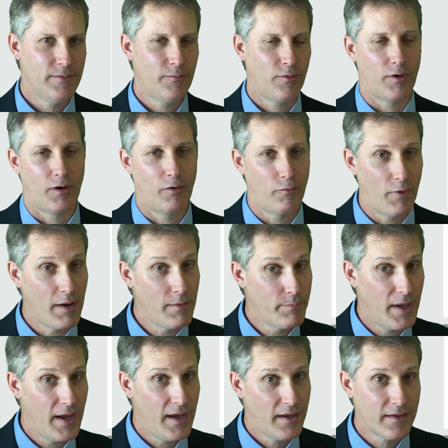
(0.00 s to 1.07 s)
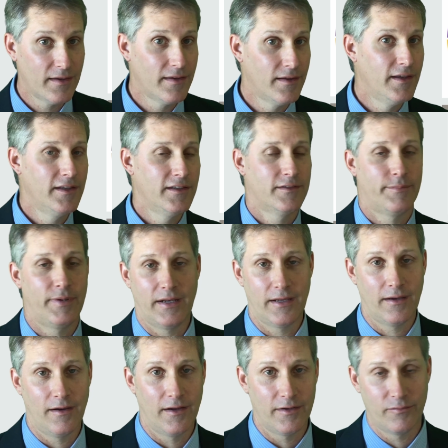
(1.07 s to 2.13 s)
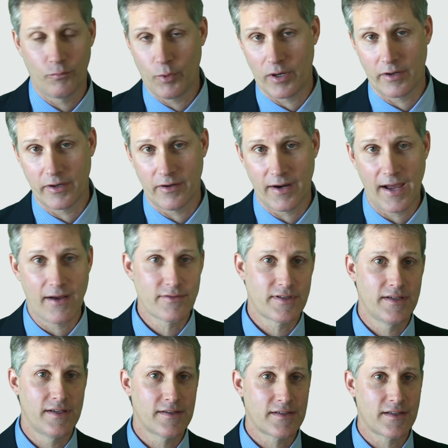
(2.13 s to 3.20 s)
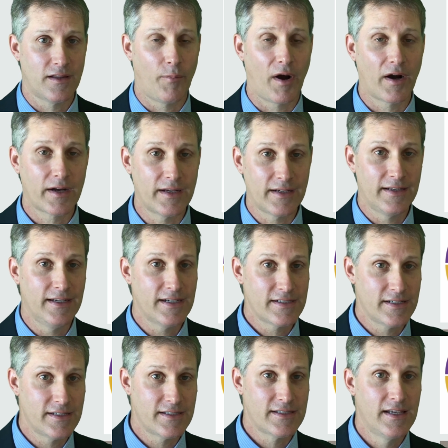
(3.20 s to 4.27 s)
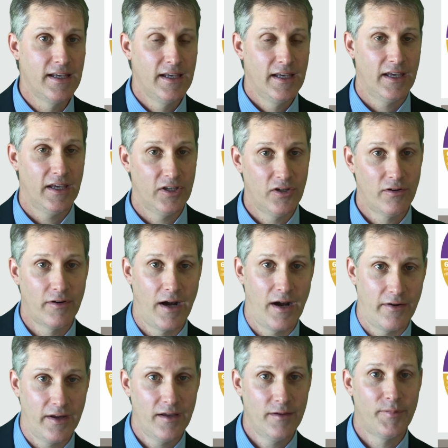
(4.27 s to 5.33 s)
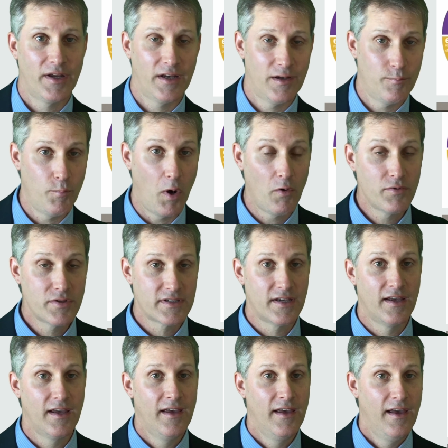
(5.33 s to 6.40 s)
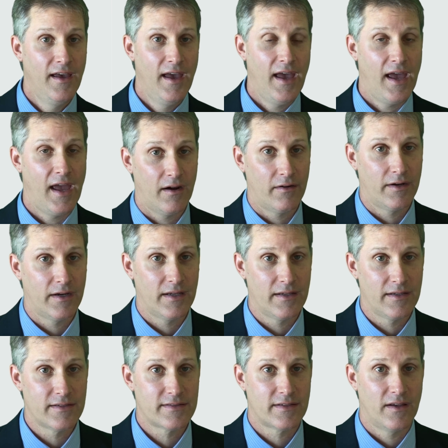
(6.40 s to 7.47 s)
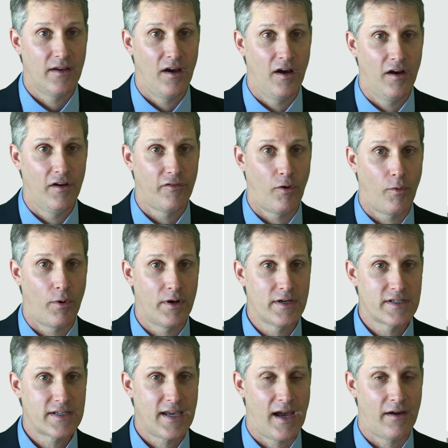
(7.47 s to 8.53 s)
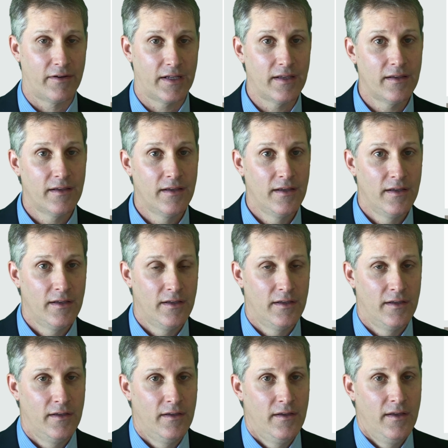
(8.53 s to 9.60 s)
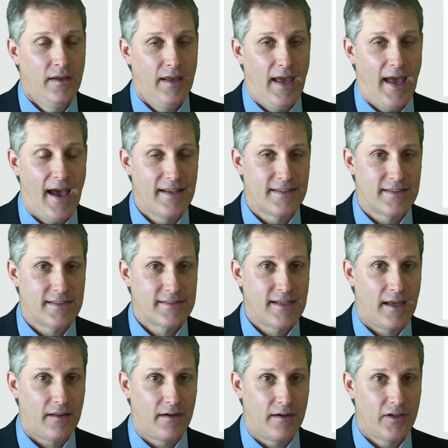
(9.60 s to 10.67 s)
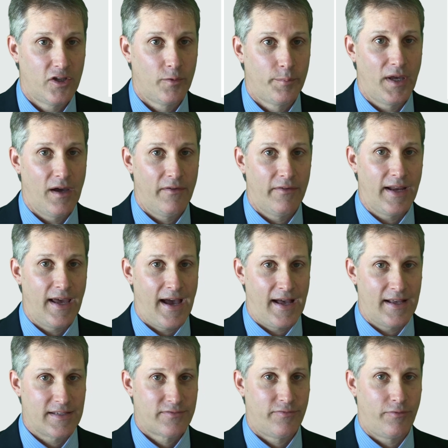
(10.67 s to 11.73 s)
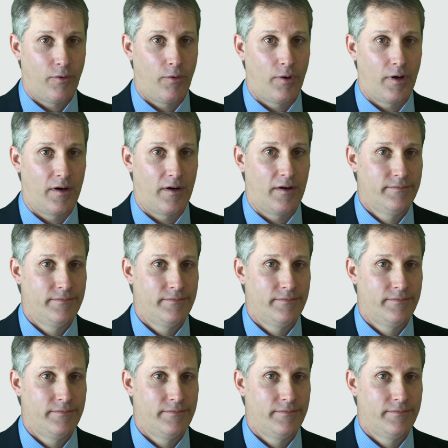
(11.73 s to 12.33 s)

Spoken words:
or a rent back, depending on where your house is and the market conditions in your area. But in most areas of Orange County, as a seller, you'll be able to ask for